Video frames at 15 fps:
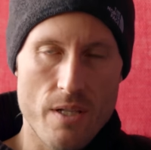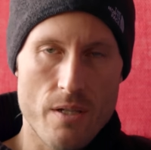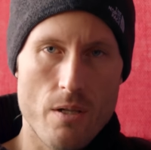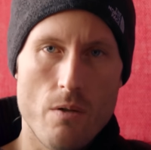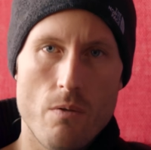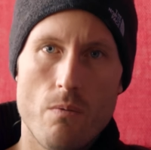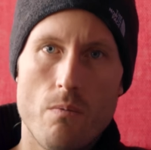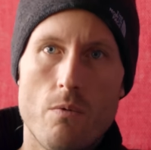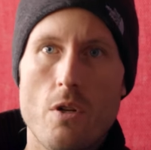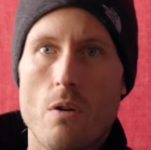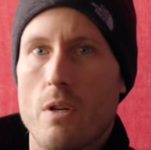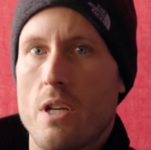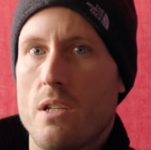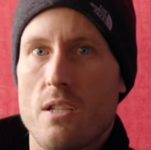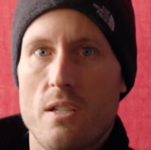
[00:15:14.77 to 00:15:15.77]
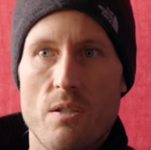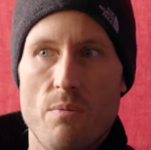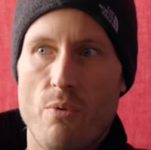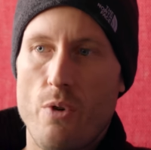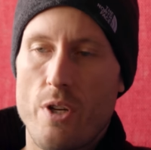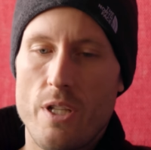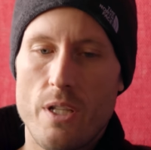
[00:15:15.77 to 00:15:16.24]
So don't get
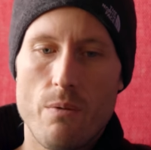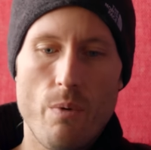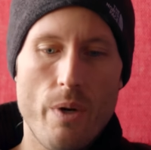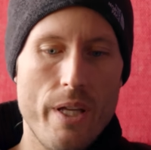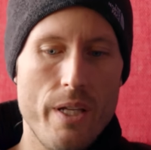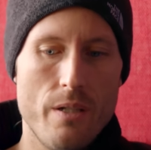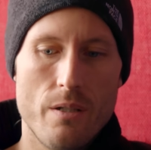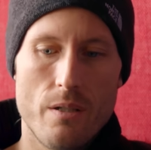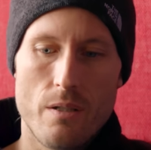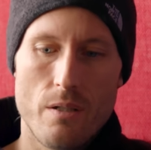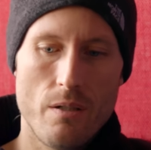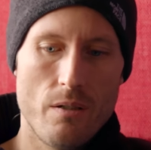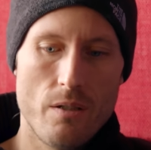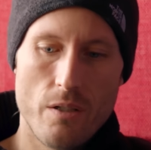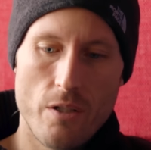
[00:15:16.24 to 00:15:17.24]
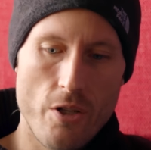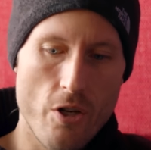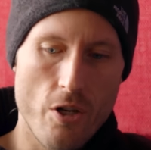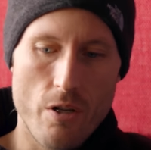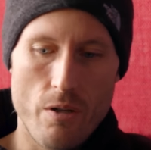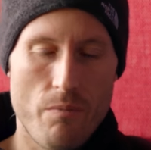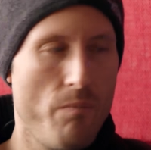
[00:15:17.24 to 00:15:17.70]
disappointed when
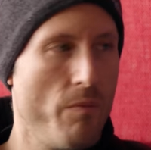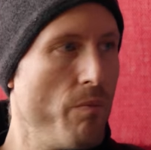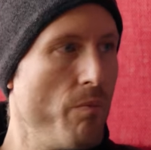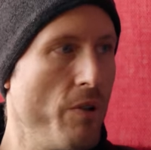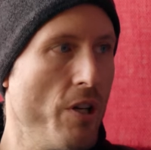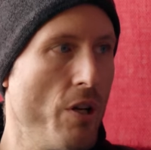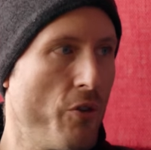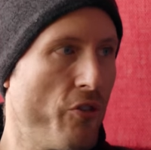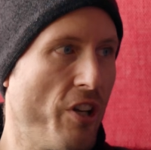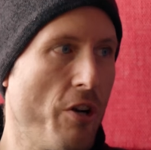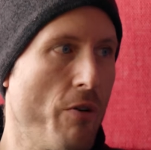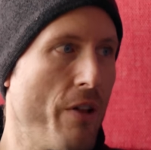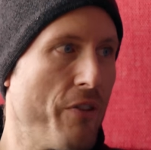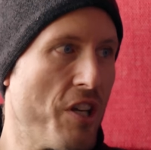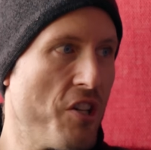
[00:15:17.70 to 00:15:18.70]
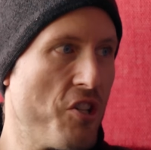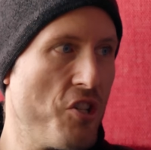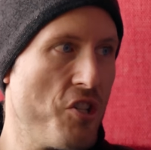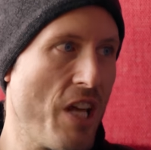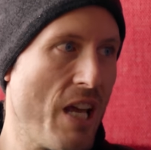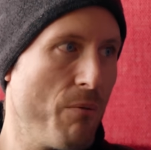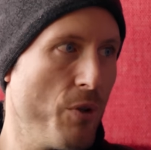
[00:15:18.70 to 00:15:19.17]
you're you know sitting around the
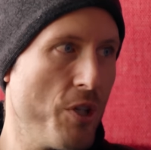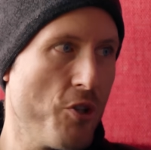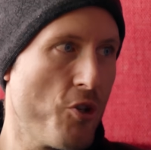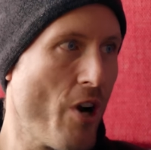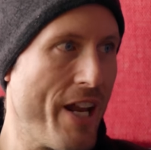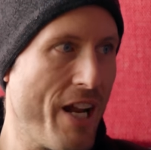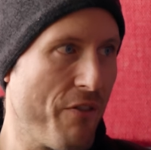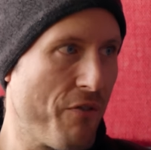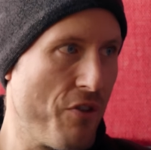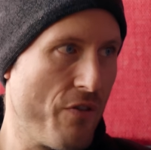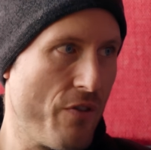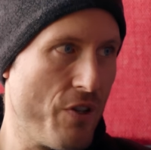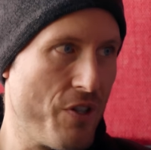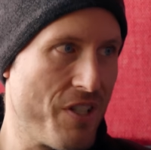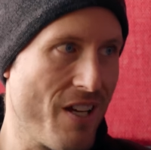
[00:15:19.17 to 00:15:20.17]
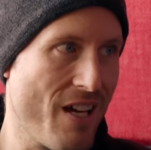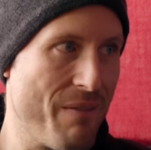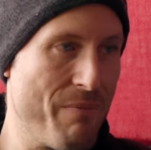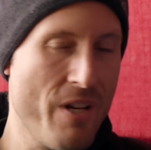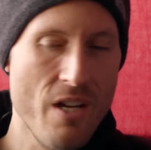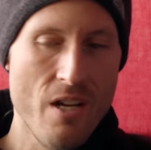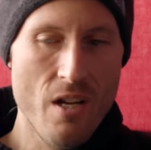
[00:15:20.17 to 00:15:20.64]
kitchen table and you try it out for the first
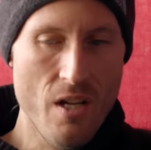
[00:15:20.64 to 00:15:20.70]
time.